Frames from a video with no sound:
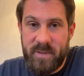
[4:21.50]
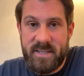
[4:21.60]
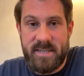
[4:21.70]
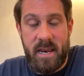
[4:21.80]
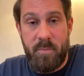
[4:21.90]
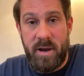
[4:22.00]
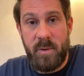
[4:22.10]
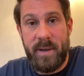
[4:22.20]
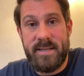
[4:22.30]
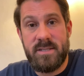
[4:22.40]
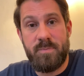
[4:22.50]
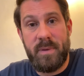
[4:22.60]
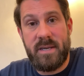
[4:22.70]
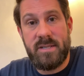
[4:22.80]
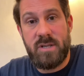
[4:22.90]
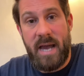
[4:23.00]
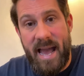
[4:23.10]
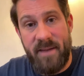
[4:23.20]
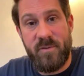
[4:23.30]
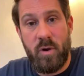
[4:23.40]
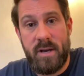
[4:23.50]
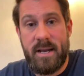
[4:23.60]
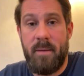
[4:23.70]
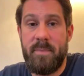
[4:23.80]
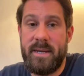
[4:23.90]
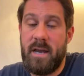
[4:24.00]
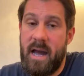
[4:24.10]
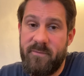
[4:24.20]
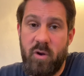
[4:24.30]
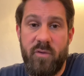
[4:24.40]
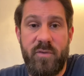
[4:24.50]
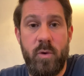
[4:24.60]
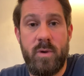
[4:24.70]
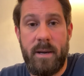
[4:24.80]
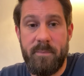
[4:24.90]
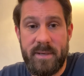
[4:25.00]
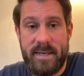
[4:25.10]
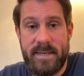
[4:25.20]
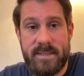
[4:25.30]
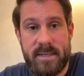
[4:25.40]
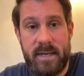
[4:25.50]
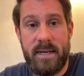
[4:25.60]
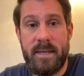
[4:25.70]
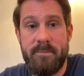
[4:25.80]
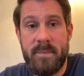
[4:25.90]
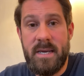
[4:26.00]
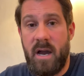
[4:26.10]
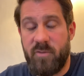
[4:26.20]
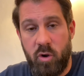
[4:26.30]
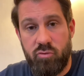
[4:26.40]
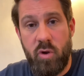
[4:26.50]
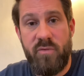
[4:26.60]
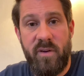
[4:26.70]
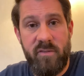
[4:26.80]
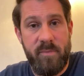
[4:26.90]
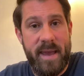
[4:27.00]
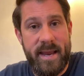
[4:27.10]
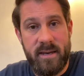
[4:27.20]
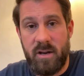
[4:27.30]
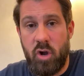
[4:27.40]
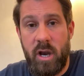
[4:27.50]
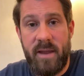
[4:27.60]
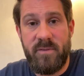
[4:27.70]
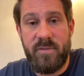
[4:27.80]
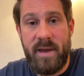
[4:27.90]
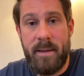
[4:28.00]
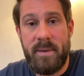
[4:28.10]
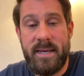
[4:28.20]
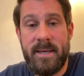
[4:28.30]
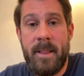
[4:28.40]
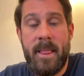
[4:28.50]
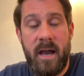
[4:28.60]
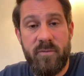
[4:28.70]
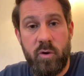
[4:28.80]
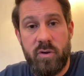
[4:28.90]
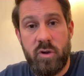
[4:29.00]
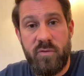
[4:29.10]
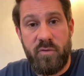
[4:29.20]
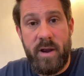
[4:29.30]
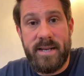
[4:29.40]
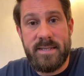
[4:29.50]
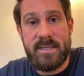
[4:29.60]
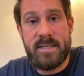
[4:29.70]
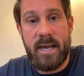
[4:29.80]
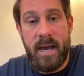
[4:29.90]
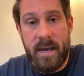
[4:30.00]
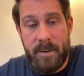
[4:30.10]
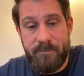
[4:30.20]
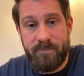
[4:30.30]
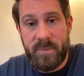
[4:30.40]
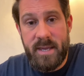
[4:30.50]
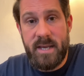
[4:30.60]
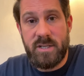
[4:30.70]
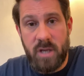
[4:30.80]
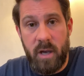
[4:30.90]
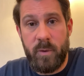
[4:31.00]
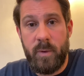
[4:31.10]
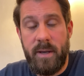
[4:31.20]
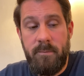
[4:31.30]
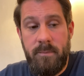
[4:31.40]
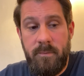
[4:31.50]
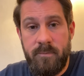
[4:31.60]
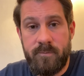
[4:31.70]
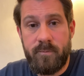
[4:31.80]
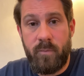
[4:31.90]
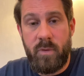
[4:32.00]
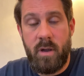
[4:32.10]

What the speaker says: celebrate the wins, because I have got a company, I have got a few companies, I've got a roof over my head, and I've got a lovely family, I've got good friends, so I'm